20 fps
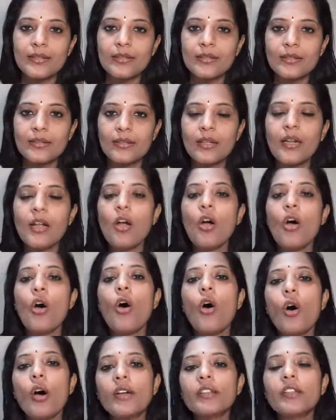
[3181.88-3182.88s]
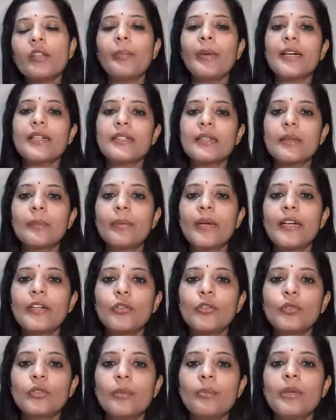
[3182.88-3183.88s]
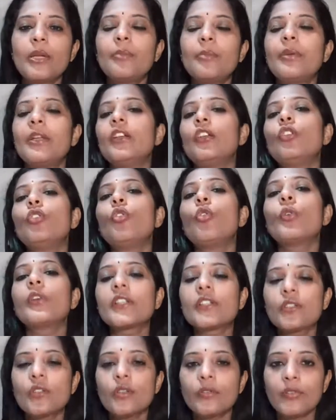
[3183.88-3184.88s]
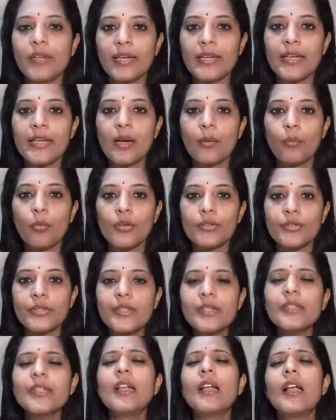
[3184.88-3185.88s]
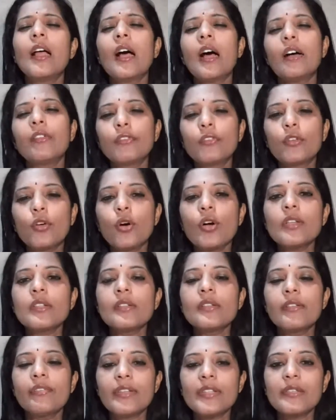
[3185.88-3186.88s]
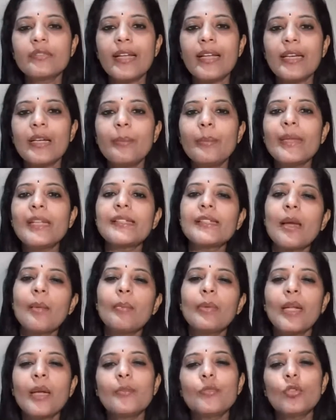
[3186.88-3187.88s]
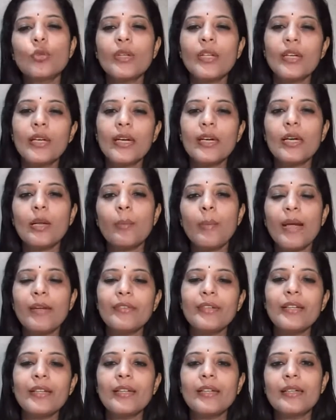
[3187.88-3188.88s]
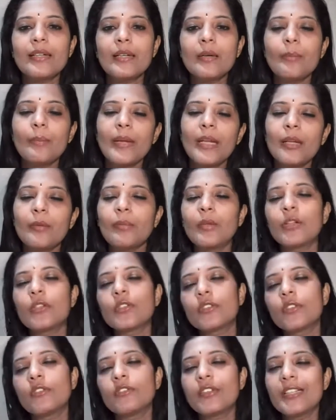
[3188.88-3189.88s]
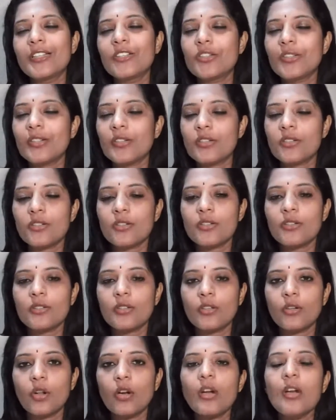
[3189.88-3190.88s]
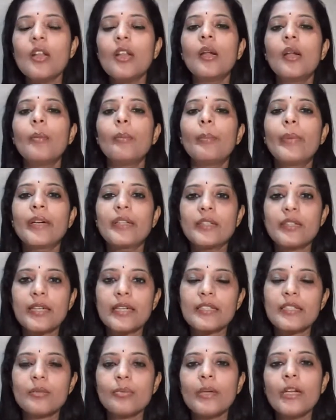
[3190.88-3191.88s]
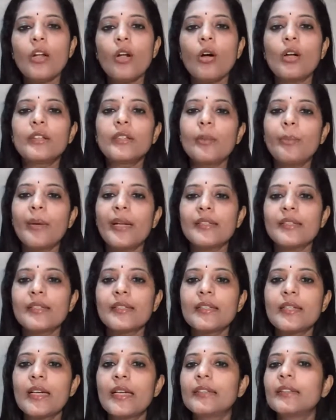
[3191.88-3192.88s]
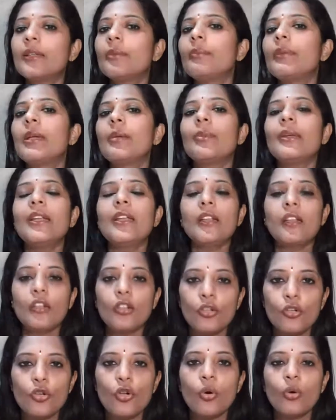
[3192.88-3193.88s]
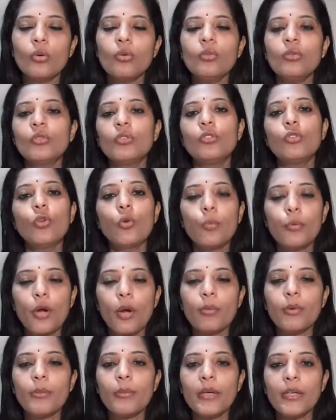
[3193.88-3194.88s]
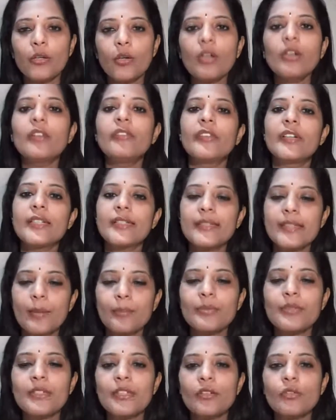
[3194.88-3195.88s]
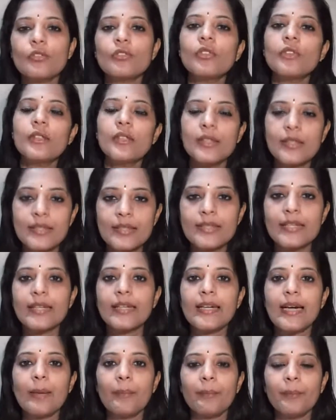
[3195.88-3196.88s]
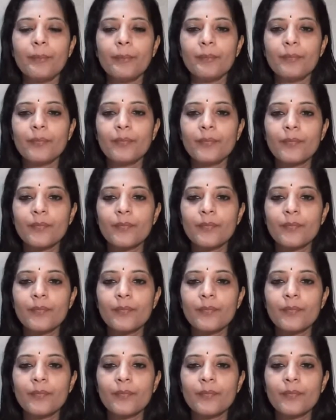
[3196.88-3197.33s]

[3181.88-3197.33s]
placenta or the blood supply to the baby. No risk of any abortion. Of course, if it's very big, sometimes you can end up having a little pain because of degenerations and all. But trust me, on the placenta and the baby, no problem at all. If it is subserosal, stay calm.